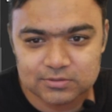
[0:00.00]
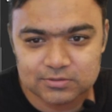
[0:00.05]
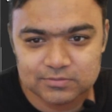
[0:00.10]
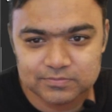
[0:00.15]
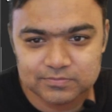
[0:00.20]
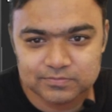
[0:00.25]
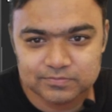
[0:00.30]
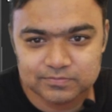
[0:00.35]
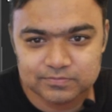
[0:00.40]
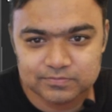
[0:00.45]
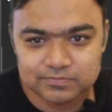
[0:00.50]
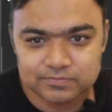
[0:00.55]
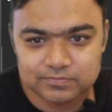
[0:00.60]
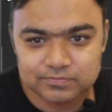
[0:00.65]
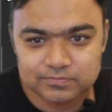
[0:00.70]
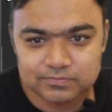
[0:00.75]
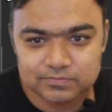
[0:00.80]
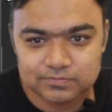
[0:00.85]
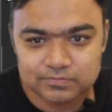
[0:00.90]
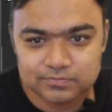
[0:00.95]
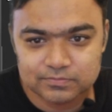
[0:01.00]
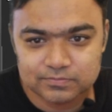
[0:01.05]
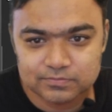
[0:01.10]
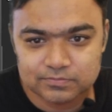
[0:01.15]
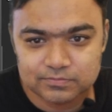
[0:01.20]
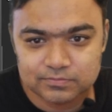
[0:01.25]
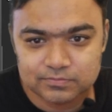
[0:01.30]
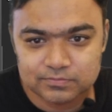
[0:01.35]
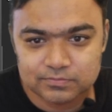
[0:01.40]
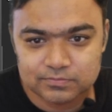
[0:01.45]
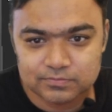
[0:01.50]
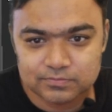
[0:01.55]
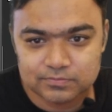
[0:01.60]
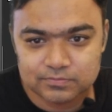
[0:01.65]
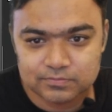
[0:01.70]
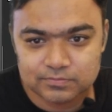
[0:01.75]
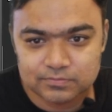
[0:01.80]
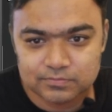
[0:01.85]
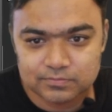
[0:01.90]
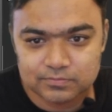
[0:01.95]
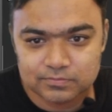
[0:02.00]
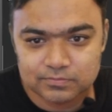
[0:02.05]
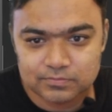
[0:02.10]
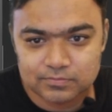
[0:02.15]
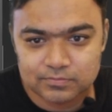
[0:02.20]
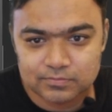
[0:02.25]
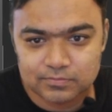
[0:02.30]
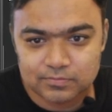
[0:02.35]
No one is speaking in this clip.